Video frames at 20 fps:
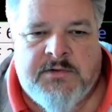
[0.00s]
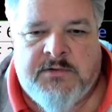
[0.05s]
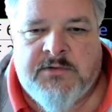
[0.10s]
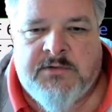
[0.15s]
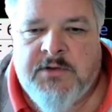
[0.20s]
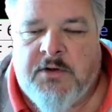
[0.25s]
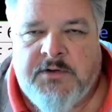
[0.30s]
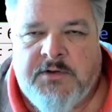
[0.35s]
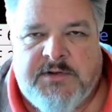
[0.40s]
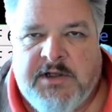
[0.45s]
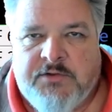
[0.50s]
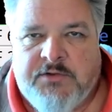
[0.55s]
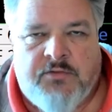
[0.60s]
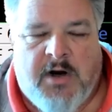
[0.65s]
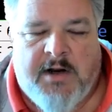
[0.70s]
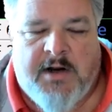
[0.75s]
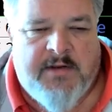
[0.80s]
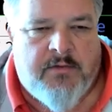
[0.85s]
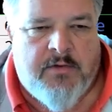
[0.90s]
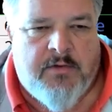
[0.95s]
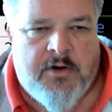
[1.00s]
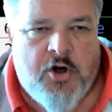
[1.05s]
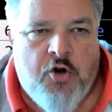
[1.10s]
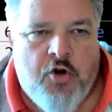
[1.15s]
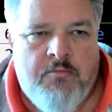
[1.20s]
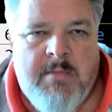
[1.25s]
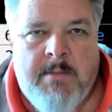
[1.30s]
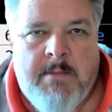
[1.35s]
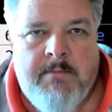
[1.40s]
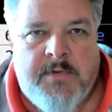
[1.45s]
So it says, right, there are
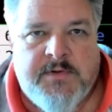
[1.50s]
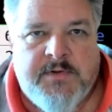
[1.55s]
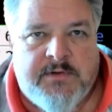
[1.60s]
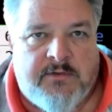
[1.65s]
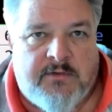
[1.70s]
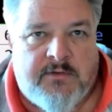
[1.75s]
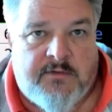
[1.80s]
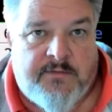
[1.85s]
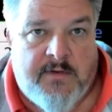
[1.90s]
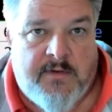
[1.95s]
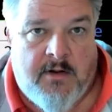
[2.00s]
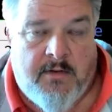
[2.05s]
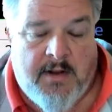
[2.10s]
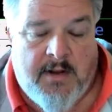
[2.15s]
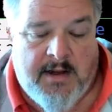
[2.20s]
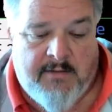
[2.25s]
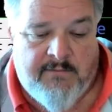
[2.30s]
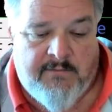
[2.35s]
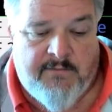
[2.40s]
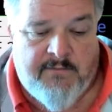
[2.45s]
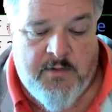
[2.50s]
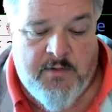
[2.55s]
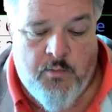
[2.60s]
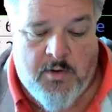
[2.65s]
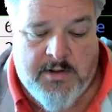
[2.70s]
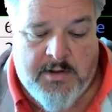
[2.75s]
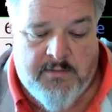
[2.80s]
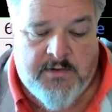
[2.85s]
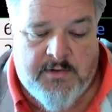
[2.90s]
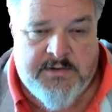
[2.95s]
no members in this file that have
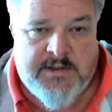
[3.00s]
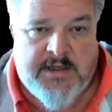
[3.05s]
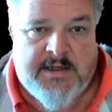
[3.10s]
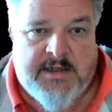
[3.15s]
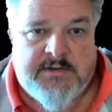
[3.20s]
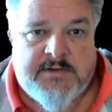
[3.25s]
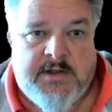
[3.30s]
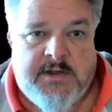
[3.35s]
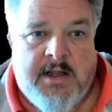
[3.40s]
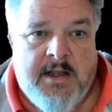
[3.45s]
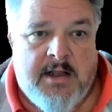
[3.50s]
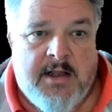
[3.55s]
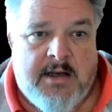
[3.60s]
V1 in the text.